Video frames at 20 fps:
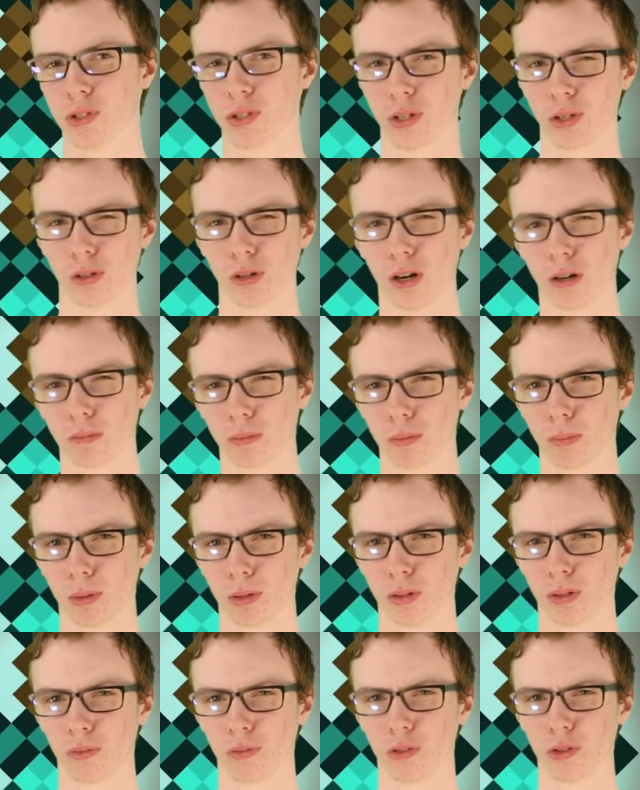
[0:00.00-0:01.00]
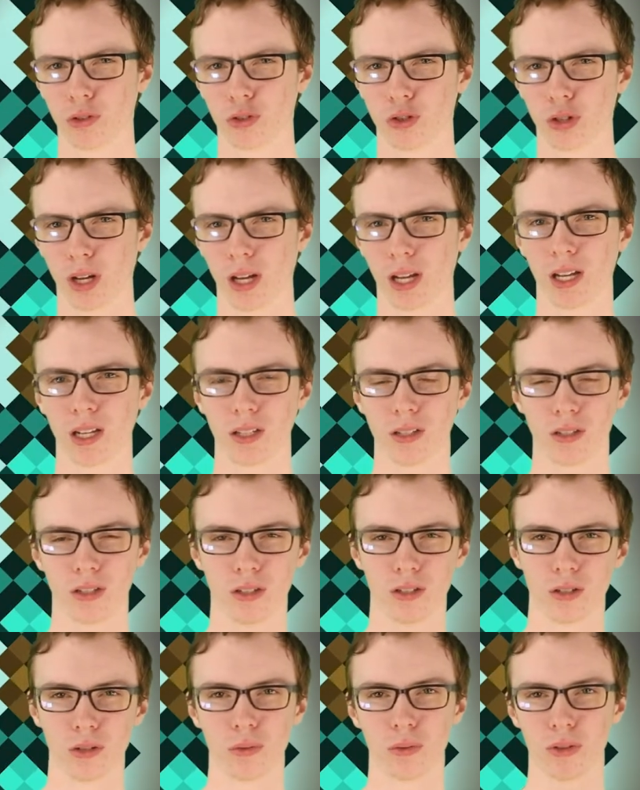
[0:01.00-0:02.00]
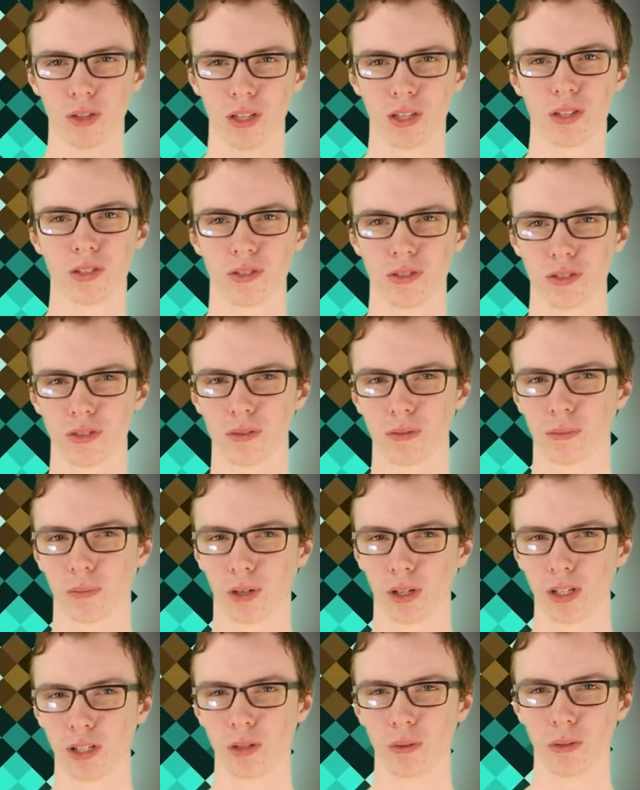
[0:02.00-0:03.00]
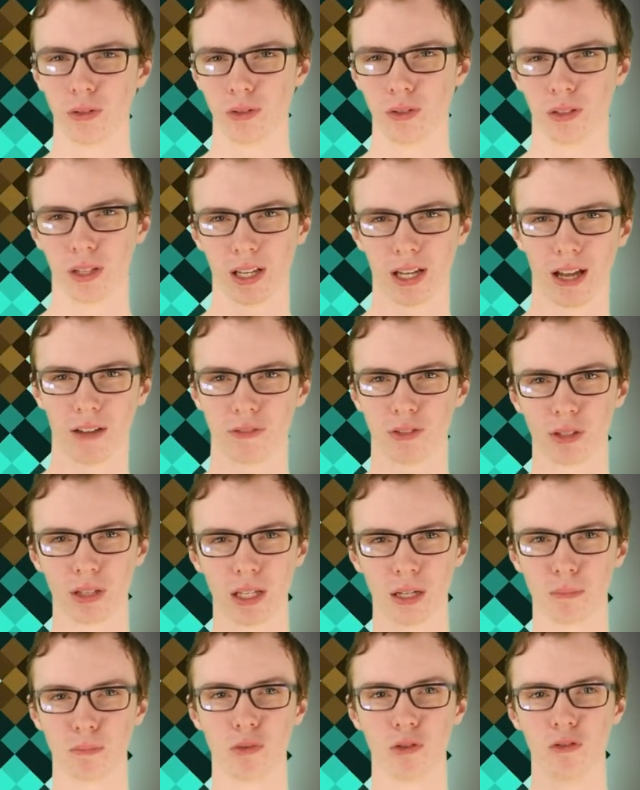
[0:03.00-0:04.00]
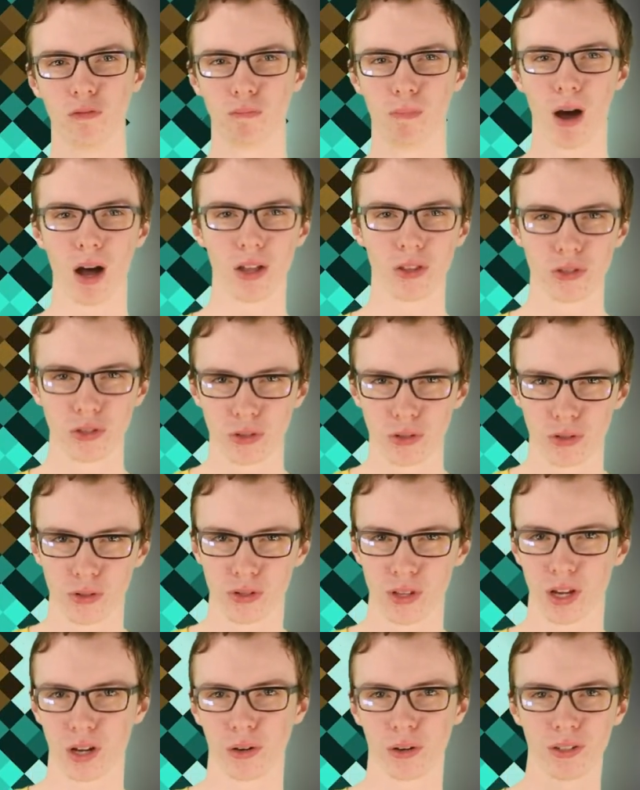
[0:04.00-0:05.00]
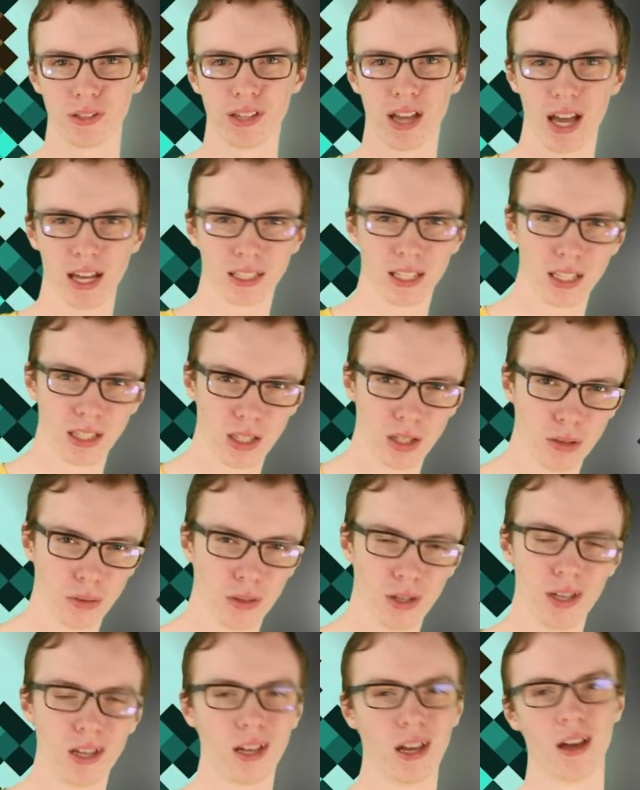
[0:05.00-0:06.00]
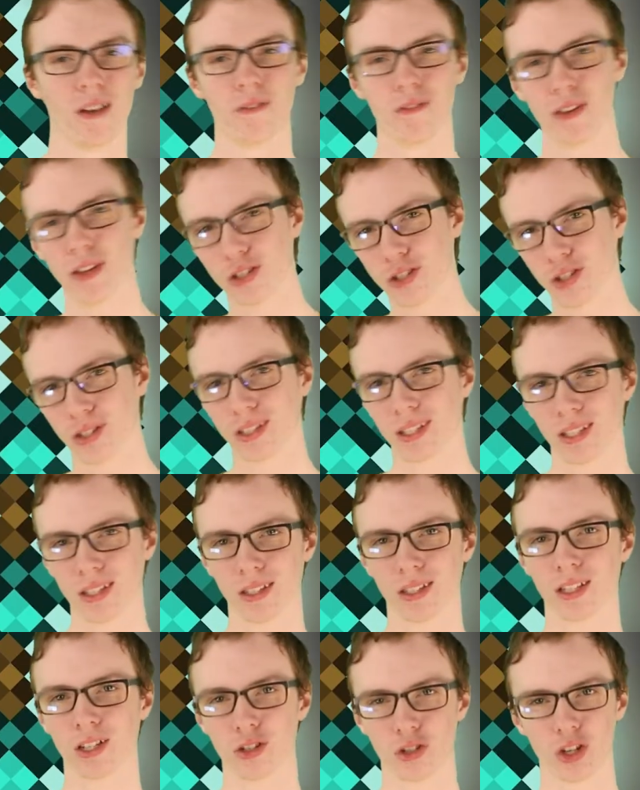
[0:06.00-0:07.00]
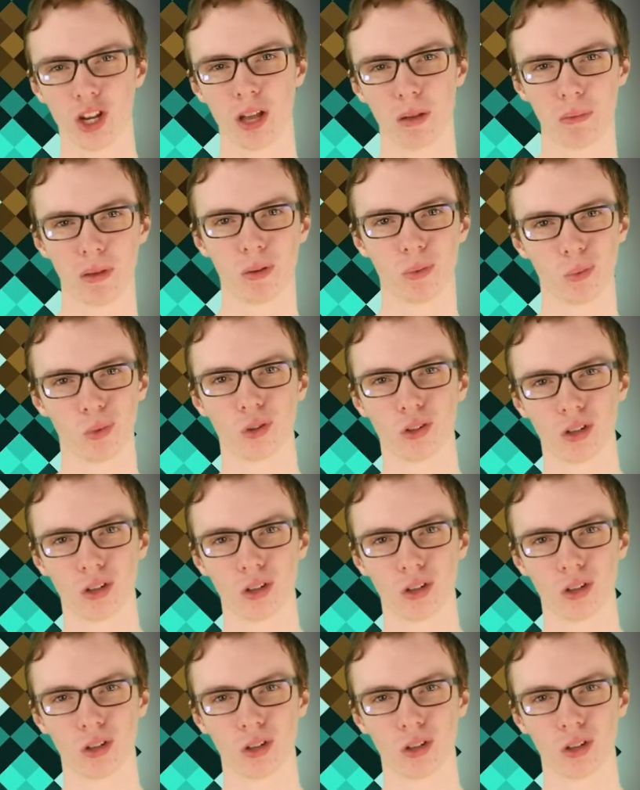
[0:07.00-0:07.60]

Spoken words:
to your armor, but if you're trying to do things where you have to move monsters that are attacking you, eventually the enchantment will